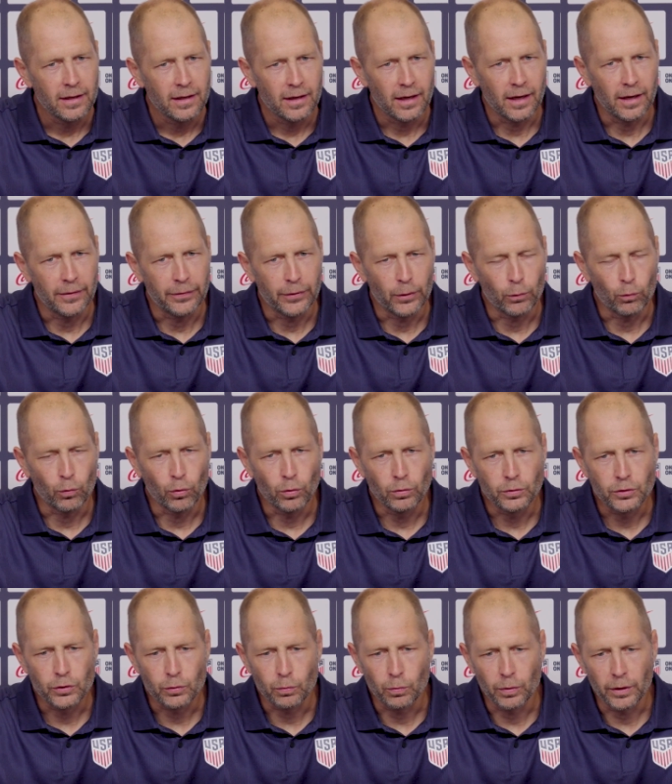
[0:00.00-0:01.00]
and the
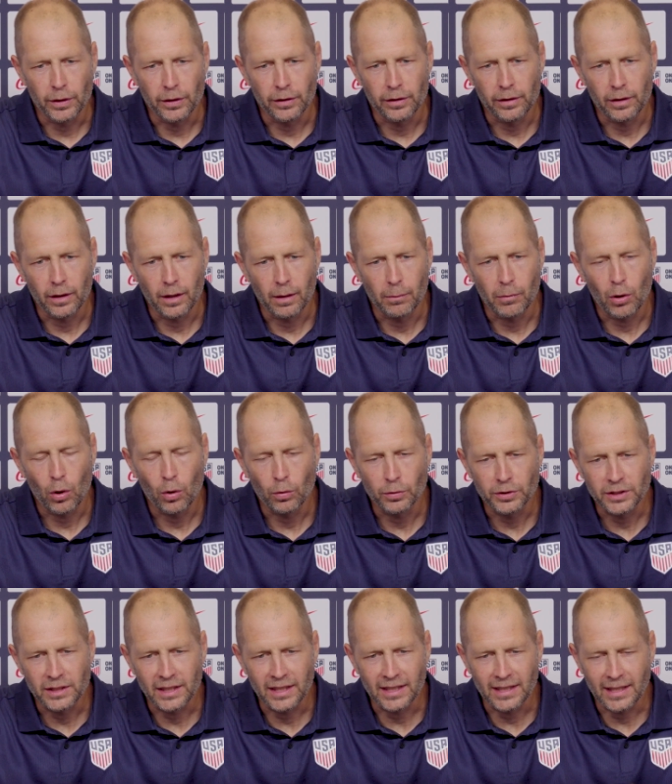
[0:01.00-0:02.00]
roots with um,
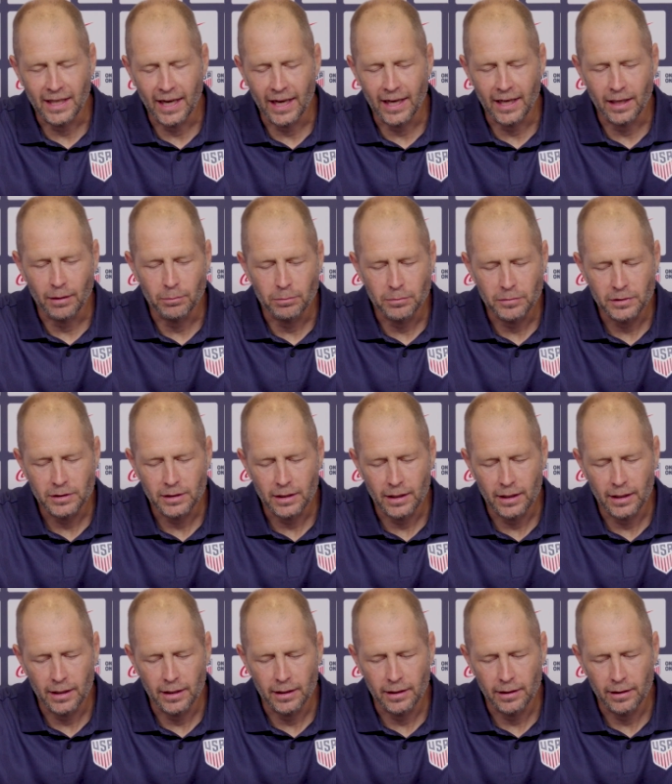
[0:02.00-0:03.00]
hosting games
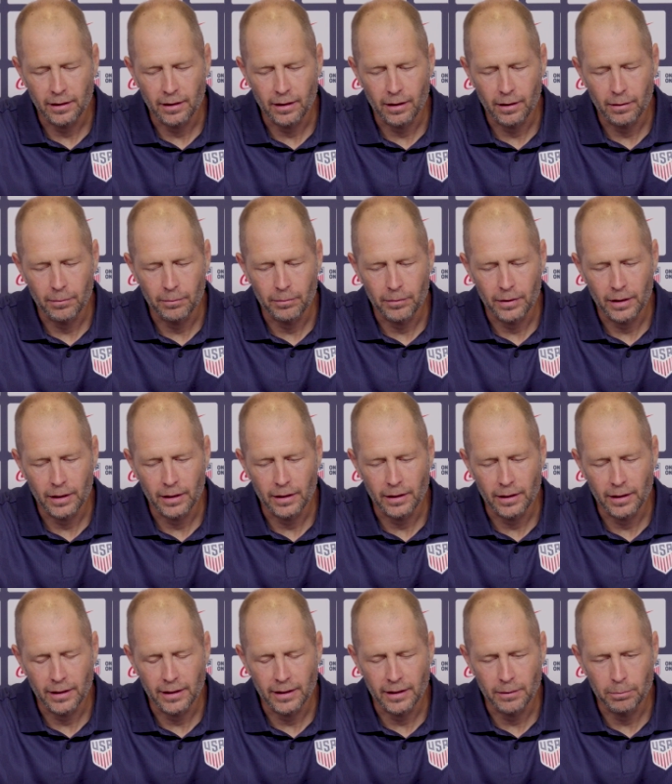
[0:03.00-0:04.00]
and, um, and
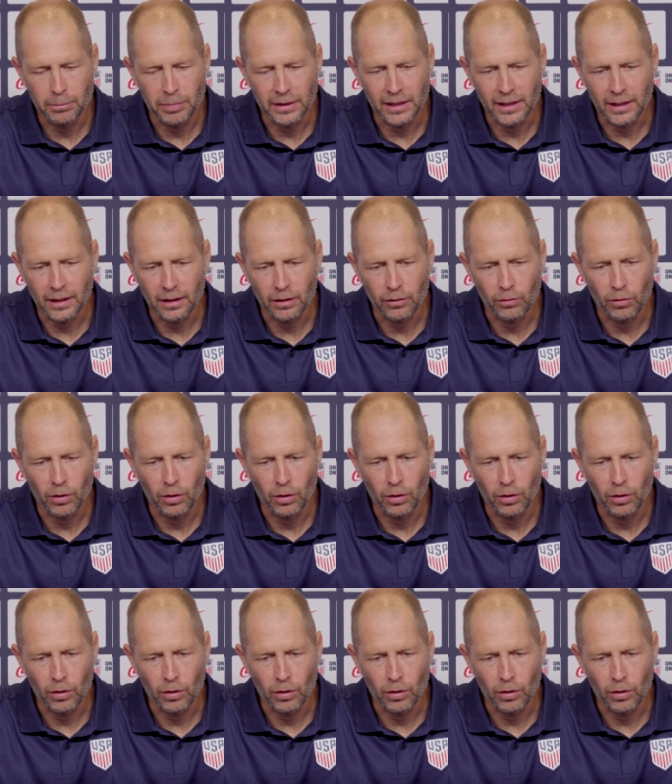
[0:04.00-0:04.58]
and it being a,